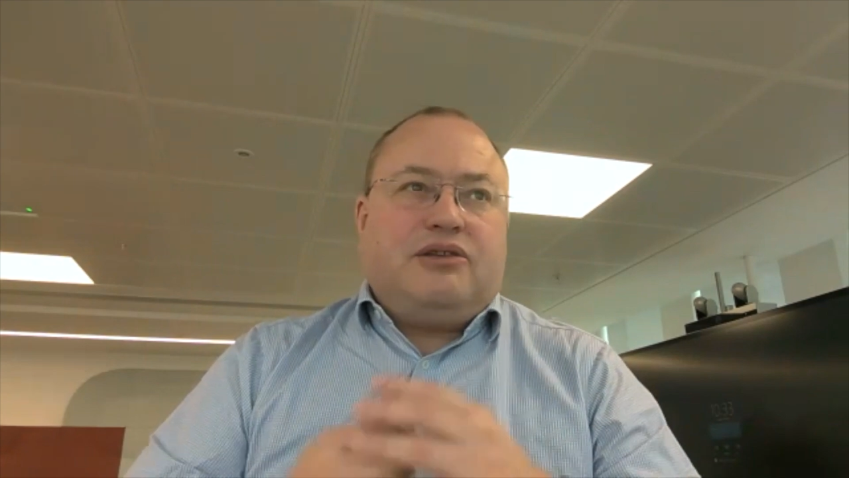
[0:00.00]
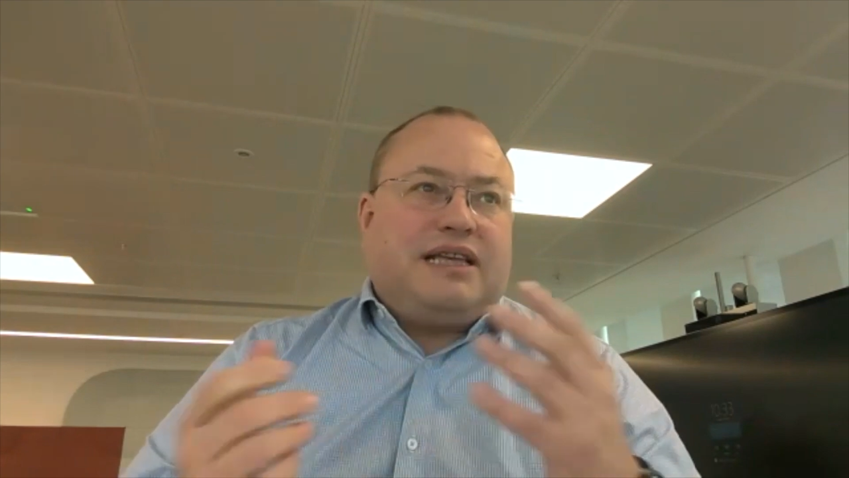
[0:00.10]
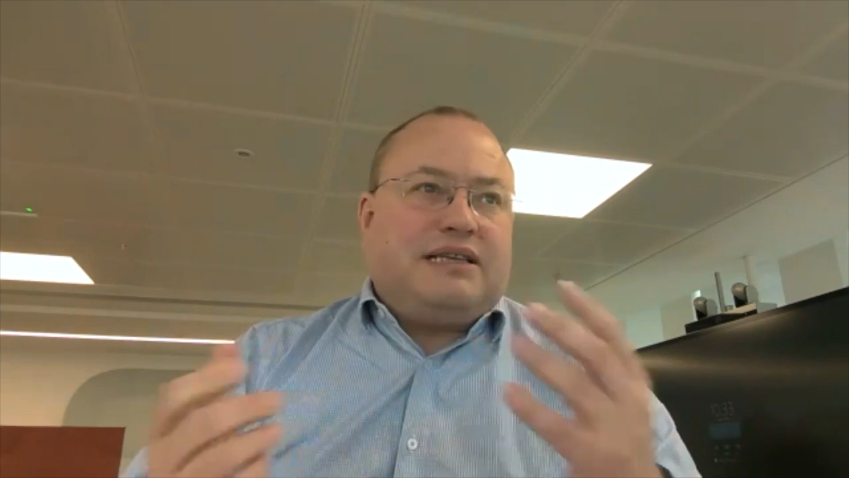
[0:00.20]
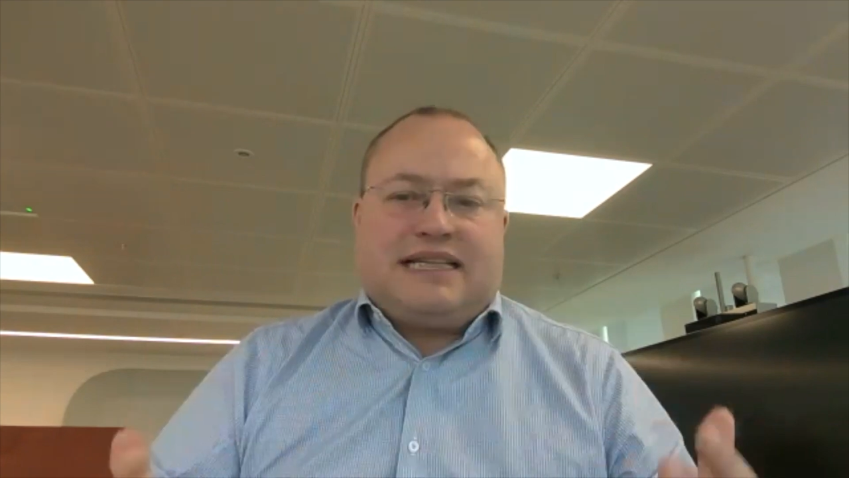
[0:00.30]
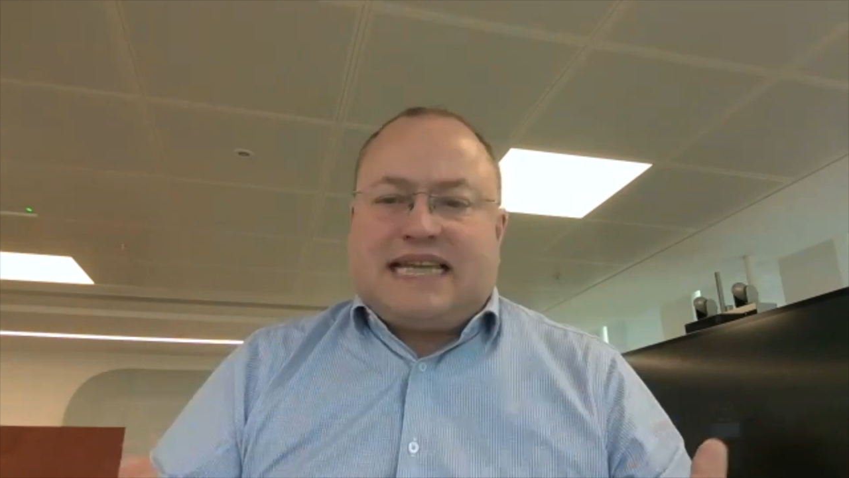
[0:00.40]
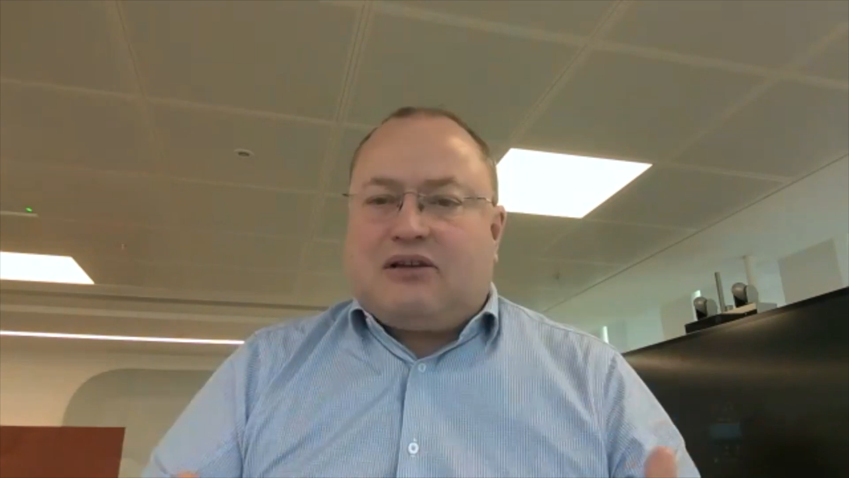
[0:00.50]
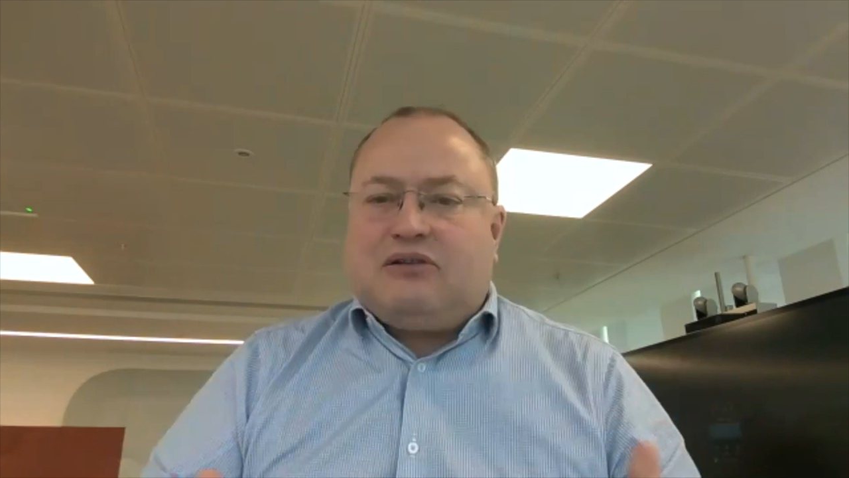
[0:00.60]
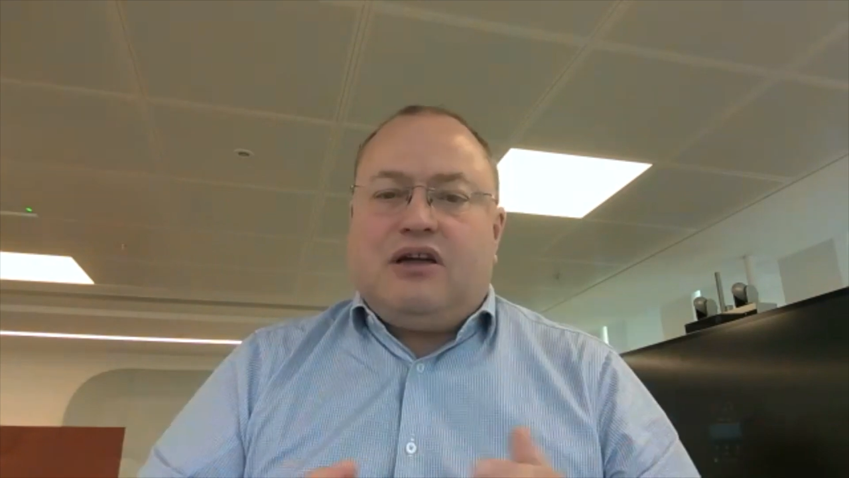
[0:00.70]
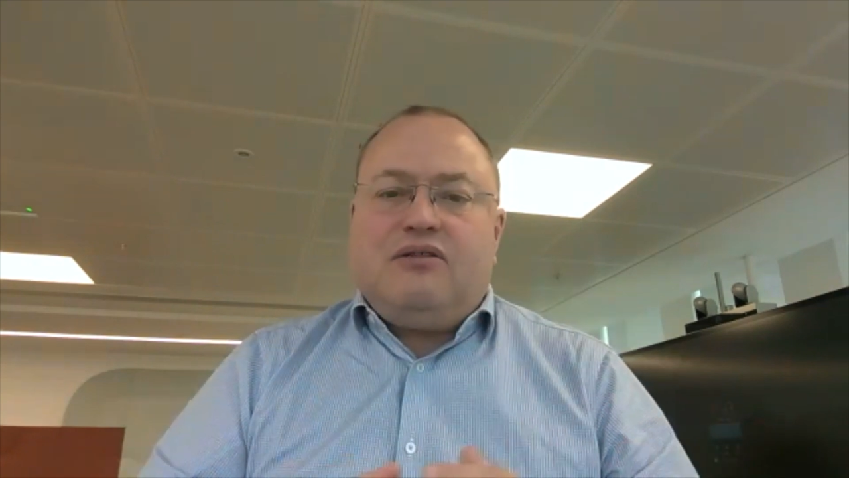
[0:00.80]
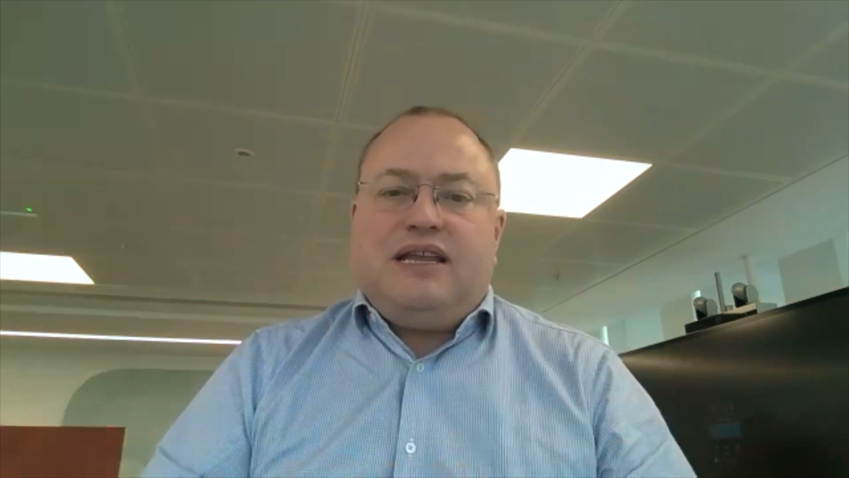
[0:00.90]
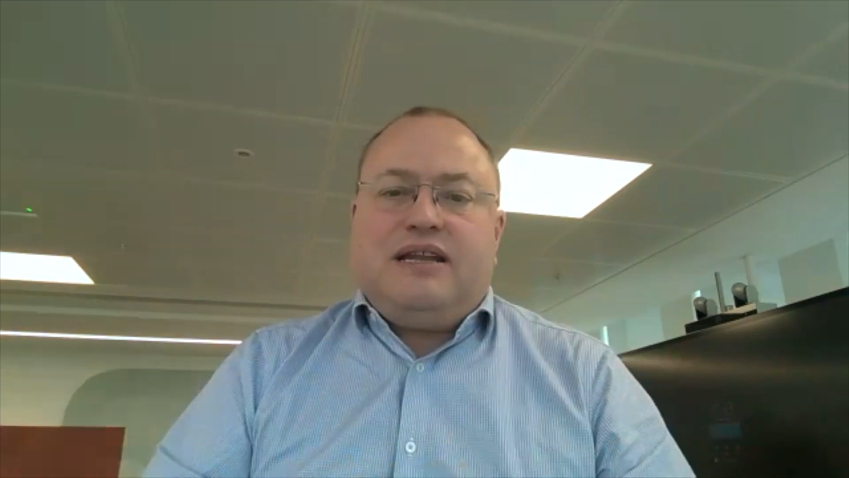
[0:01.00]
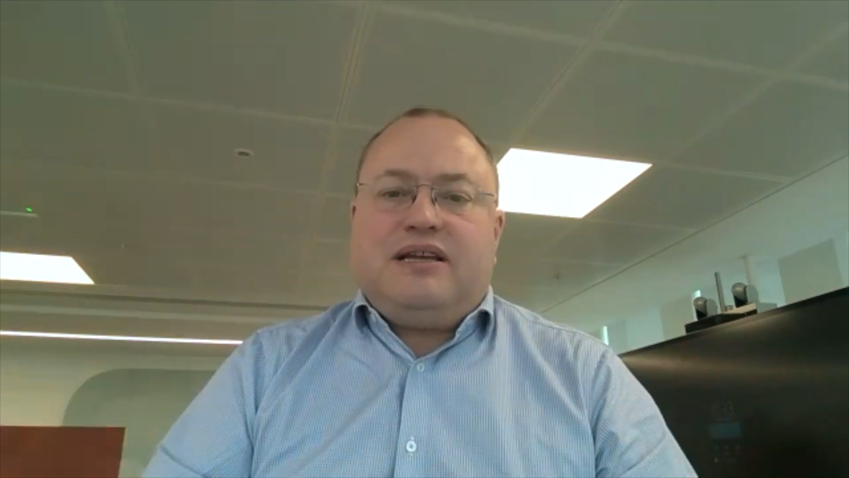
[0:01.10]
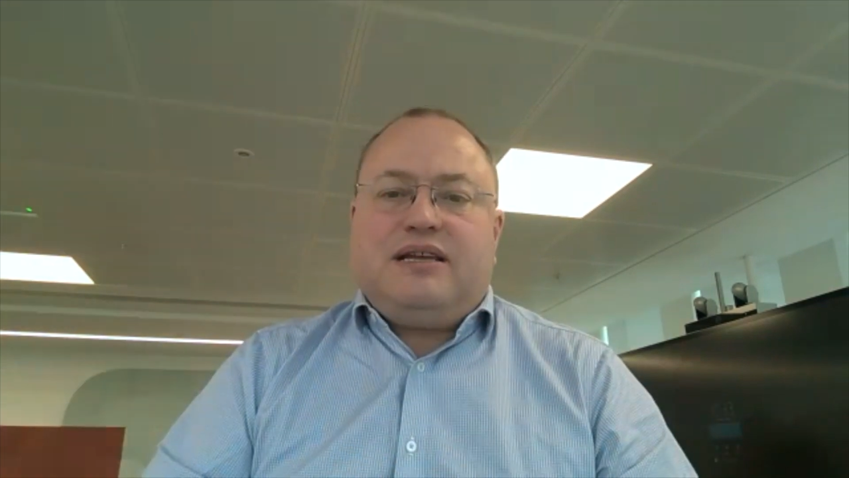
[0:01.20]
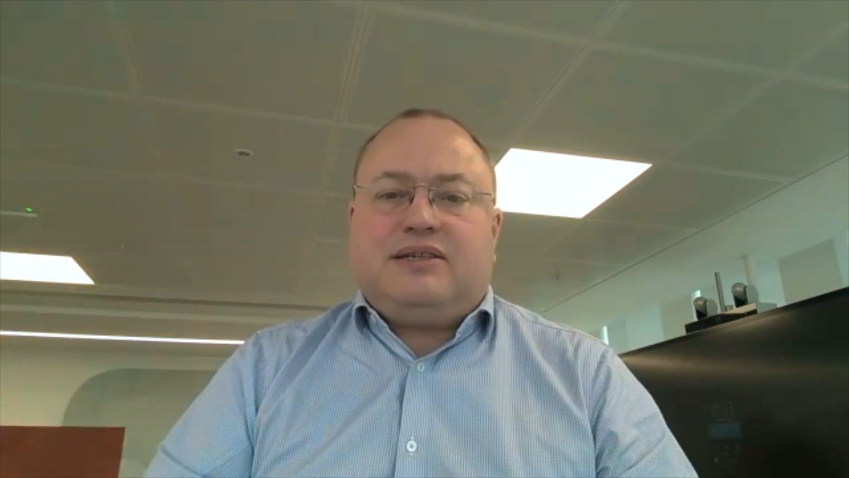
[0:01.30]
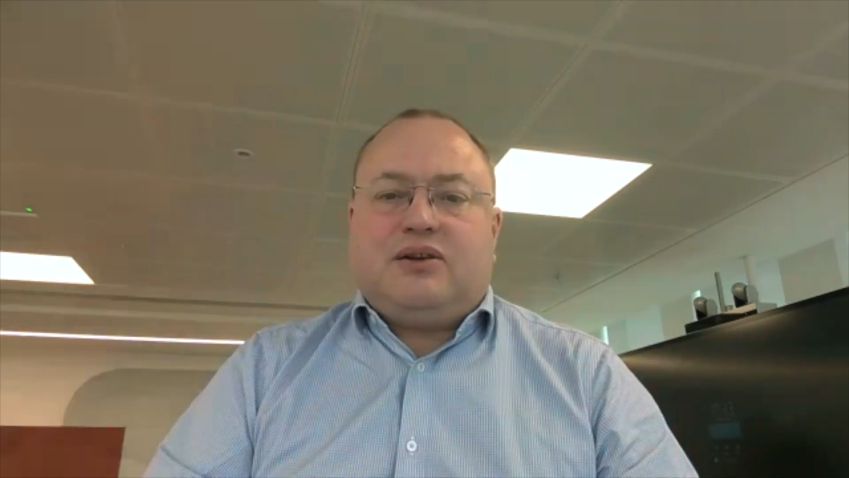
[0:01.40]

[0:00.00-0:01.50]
things like tackle loneliness